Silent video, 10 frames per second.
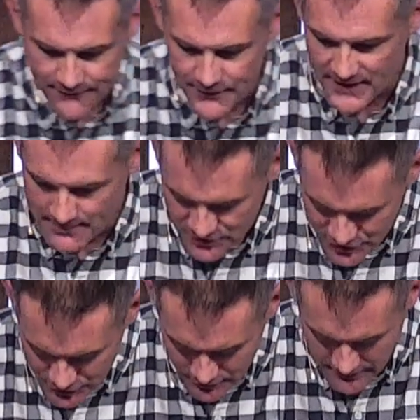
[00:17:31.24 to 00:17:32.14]
for their
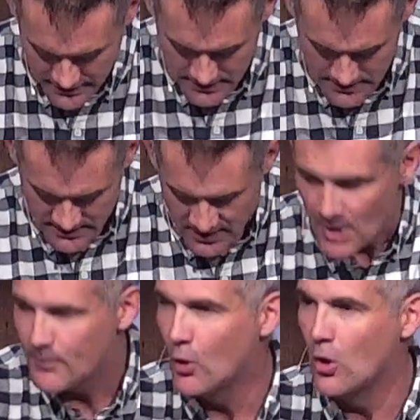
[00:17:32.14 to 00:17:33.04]
maturity?
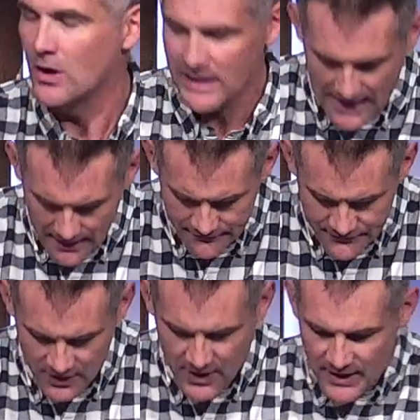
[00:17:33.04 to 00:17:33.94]
Paul
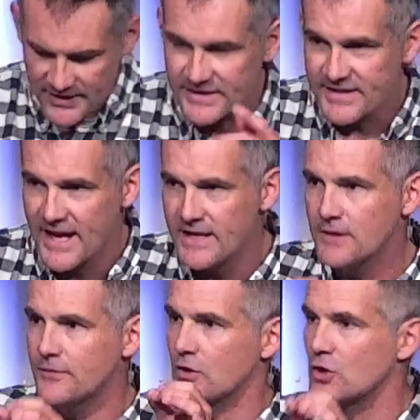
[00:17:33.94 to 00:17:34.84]
loved contending
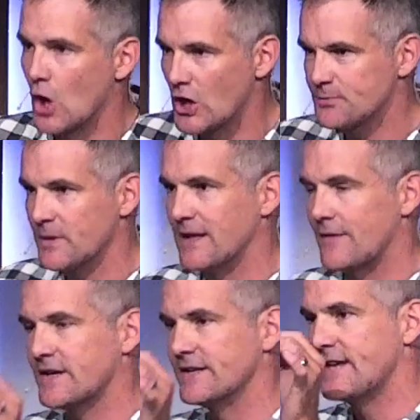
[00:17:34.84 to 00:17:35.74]
for the gospel. He
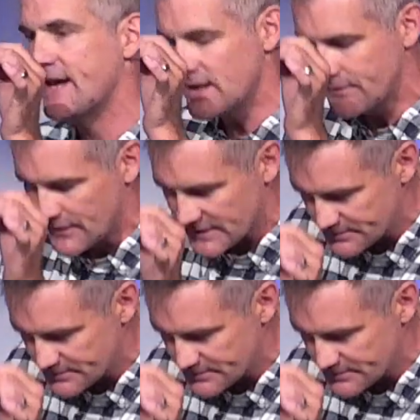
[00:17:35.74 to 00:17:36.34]
loved contending for these